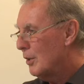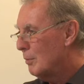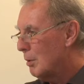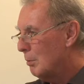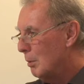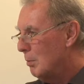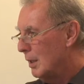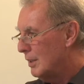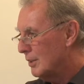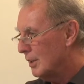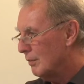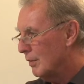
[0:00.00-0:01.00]
the
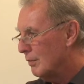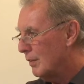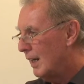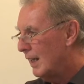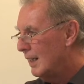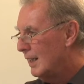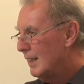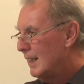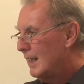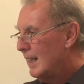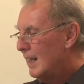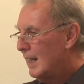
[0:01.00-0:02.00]
probability of a
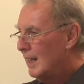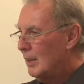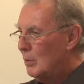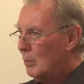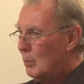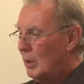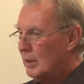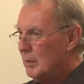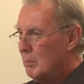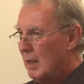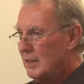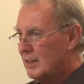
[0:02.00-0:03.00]
fire. What
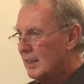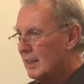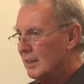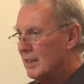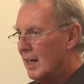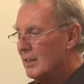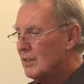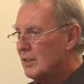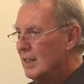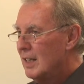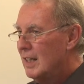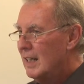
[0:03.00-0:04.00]
it basically does
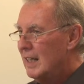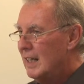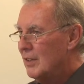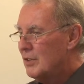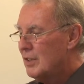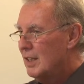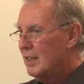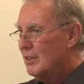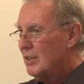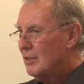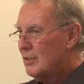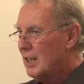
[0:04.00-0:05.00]
is
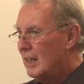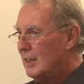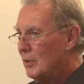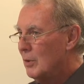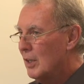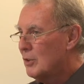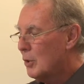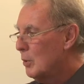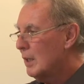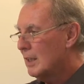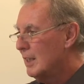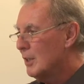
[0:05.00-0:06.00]
tell you as
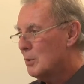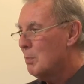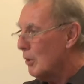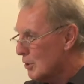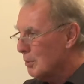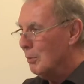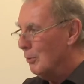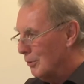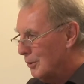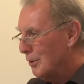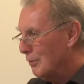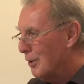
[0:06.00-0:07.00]
quickly as possible
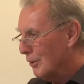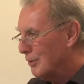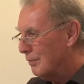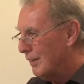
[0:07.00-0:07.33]
you've got a